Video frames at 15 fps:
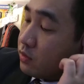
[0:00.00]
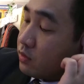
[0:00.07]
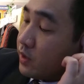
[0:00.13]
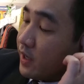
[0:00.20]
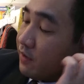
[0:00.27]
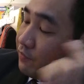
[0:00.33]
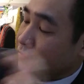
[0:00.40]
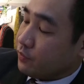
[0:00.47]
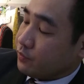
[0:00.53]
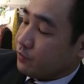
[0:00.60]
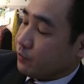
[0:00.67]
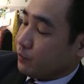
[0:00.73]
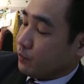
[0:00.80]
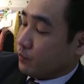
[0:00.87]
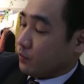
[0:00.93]
The headphone.
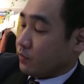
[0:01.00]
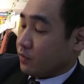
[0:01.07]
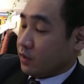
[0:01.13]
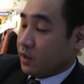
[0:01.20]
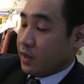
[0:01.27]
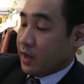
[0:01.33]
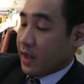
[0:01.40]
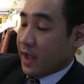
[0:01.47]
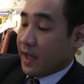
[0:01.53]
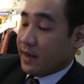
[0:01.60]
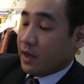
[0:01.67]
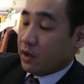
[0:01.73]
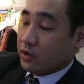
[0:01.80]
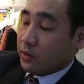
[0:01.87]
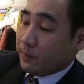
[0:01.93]
And
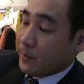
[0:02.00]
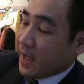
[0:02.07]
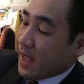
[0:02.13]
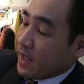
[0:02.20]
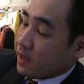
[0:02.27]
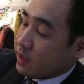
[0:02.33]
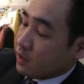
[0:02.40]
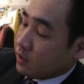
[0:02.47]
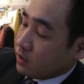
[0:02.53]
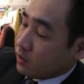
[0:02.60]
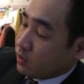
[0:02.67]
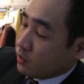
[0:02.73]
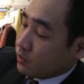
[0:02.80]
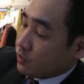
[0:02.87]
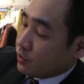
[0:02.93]
on the back,
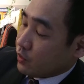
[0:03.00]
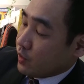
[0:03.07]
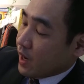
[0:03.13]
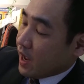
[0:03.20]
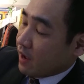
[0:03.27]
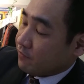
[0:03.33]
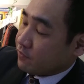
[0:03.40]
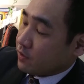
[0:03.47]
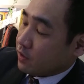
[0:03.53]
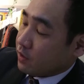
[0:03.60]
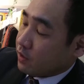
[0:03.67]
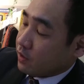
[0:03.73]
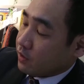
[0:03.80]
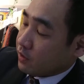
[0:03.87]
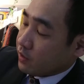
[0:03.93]
you have
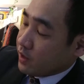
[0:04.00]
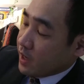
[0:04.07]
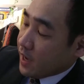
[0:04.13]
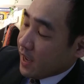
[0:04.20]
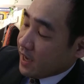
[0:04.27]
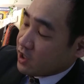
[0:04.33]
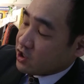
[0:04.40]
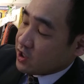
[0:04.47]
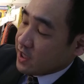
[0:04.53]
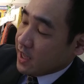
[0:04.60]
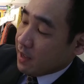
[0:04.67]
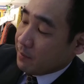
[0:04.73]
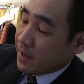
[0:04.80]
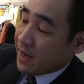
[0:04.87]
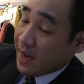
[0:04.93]
the
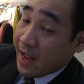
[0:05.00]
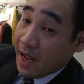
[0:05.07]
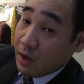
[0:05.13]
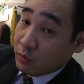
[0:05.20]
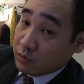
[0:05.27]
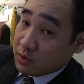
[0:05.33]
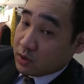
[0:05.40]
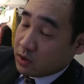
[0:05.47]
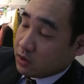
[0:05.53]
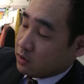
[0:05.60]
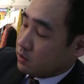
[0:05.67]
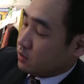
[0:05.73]
HDMI out.